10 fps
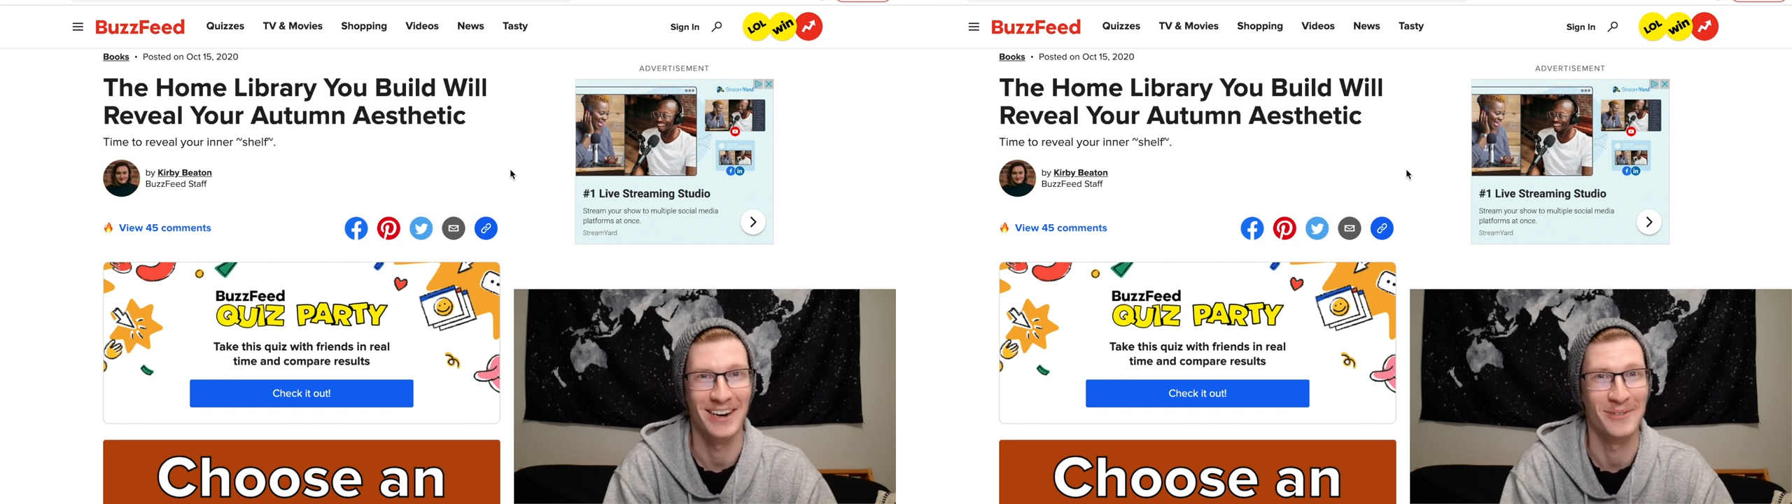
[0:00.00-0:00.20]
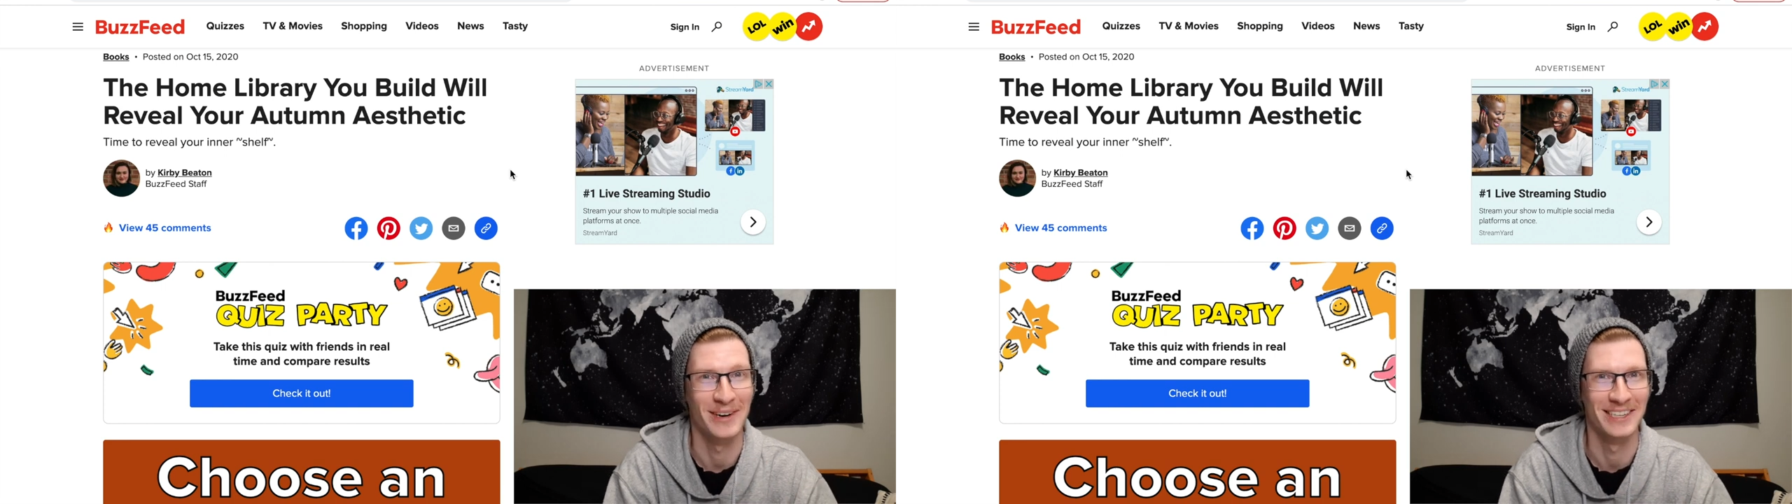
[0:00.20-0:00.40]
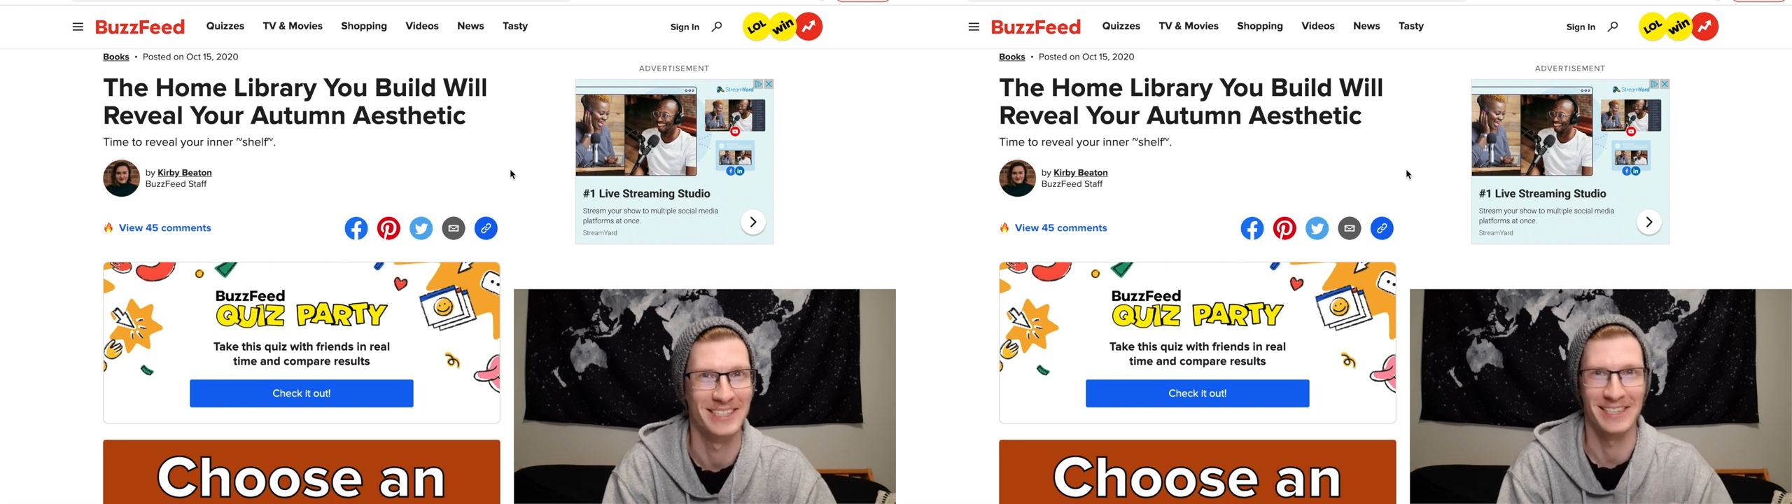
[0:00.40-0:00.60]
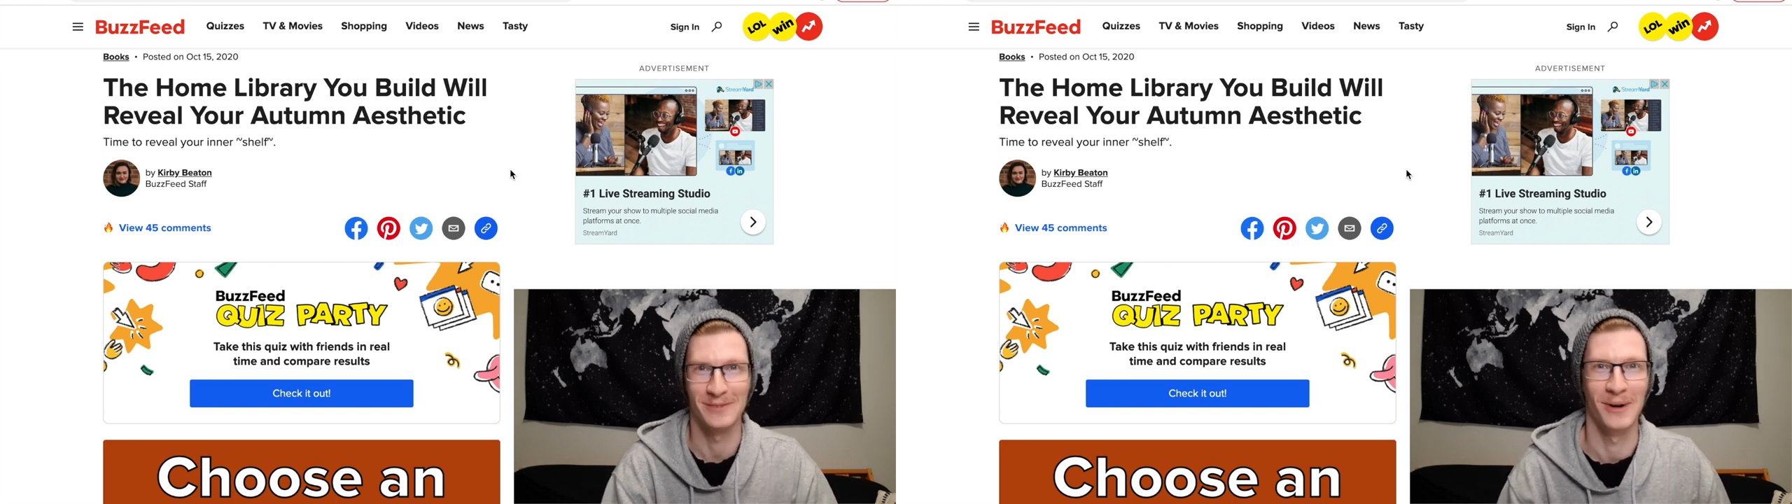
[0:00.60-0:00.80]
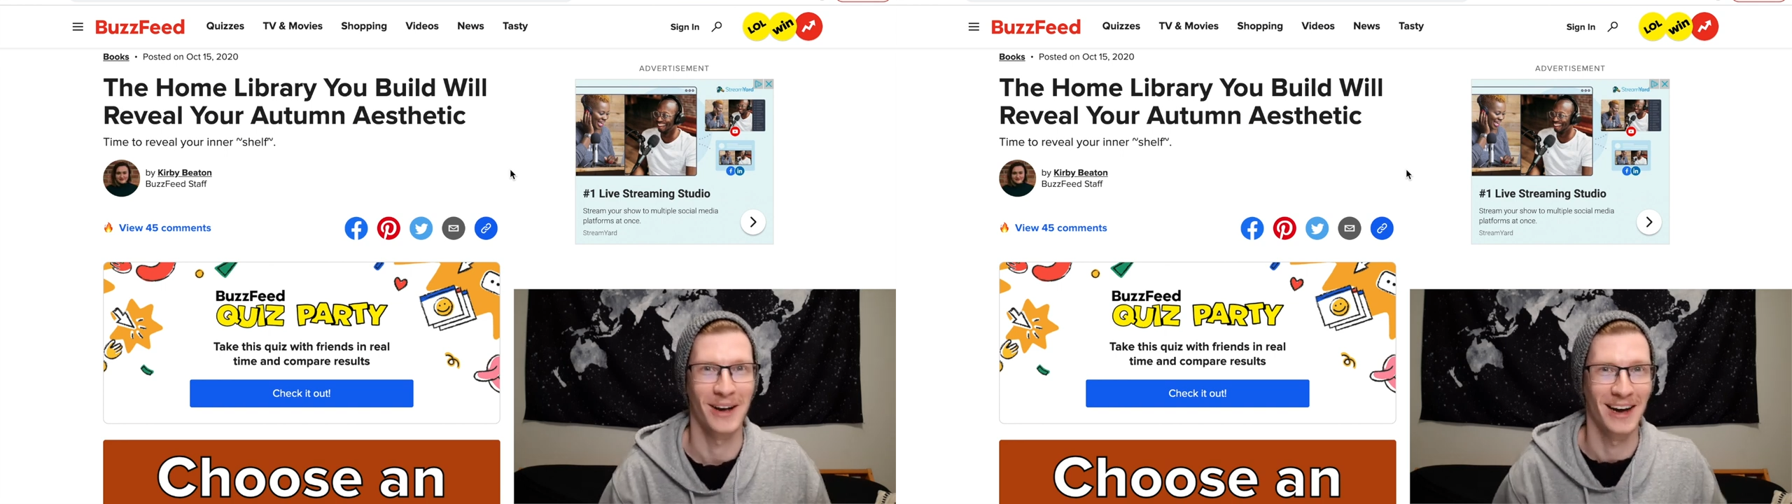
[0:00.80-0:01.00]
of want to see
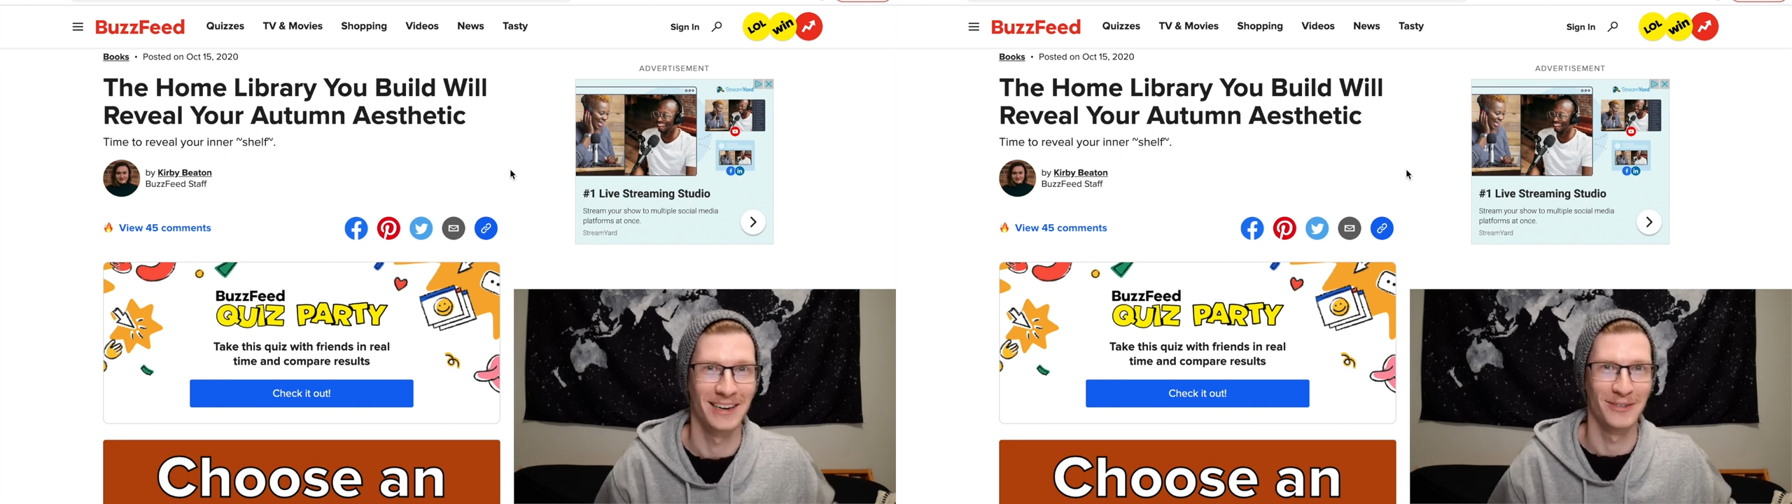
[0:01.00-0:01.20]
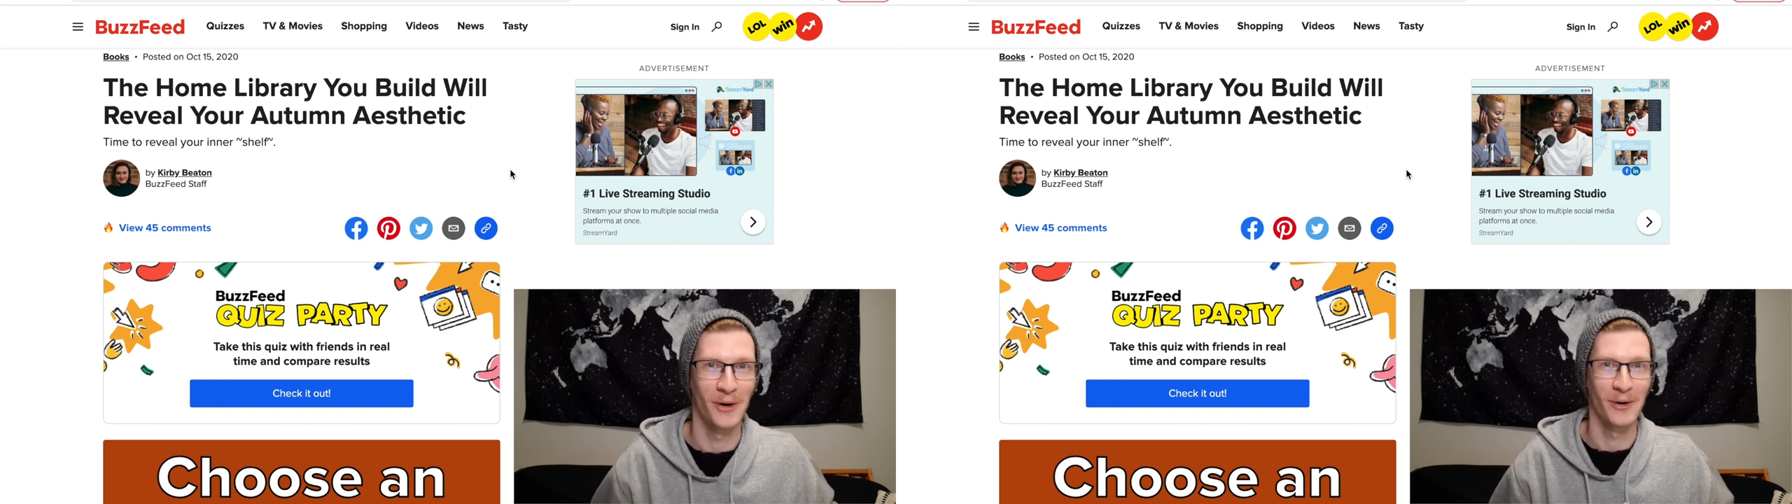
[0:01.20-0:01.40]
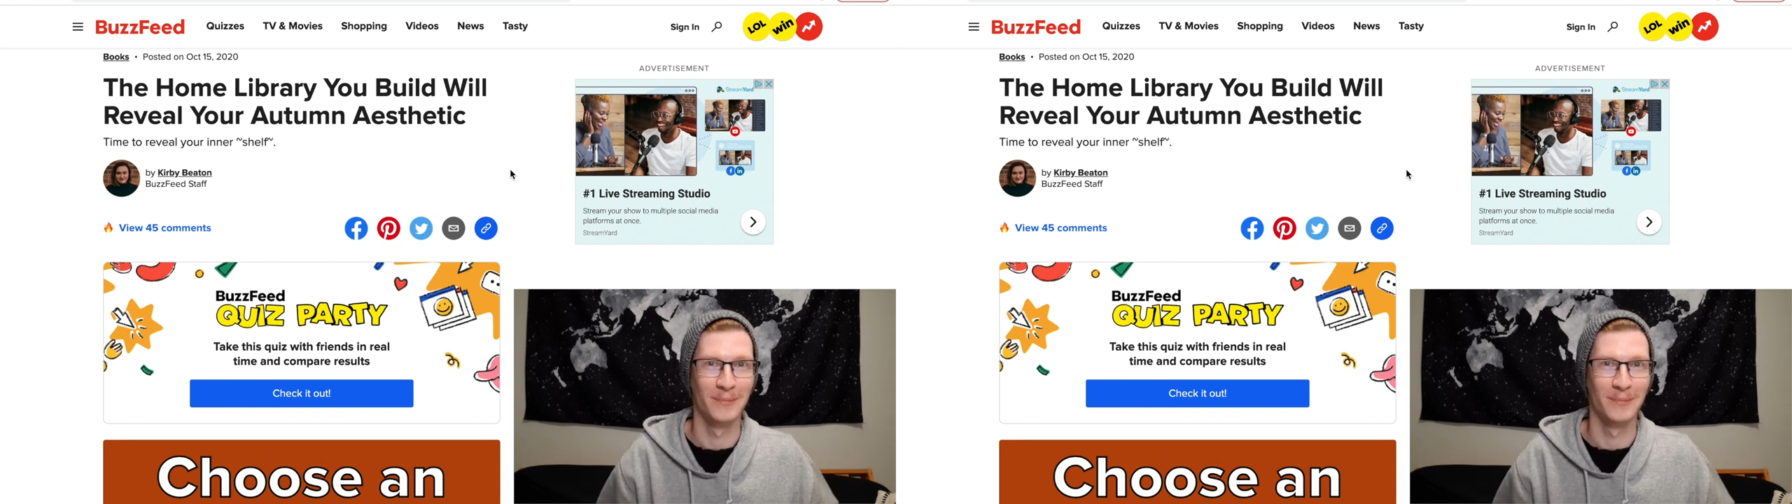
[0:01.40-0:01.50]
what kind of home